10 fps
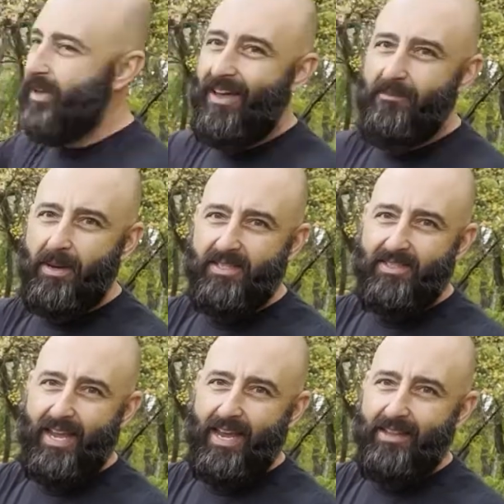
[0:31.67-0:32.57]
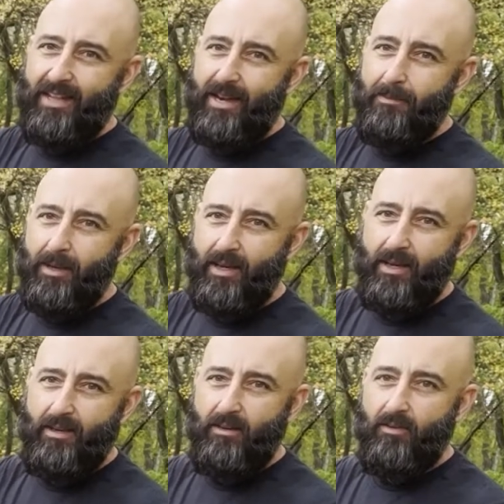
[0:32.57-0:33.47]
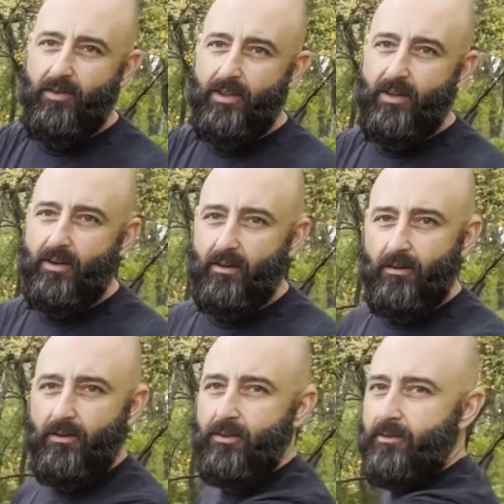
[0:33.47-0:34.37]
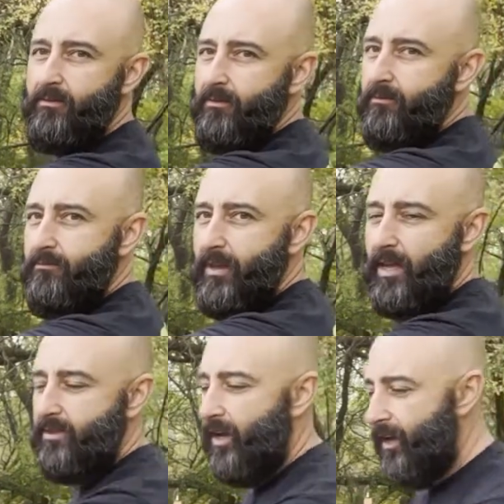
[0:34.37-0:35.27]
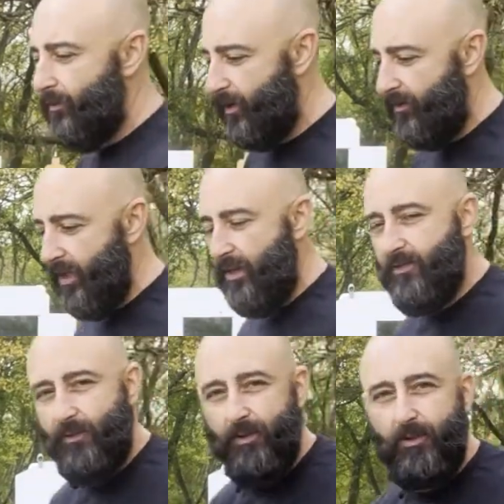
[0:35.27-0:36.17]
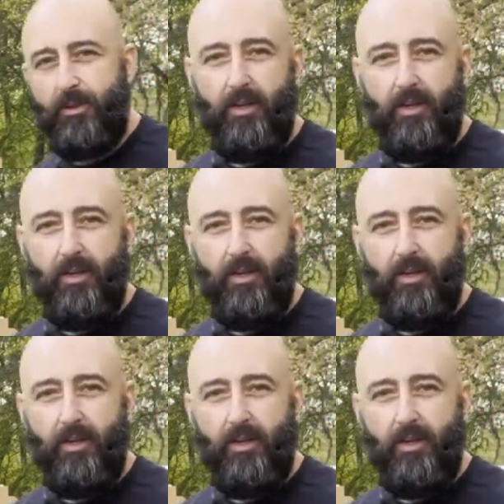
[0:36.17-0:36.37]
have my stand that I made over there on that side, whatever that is for you.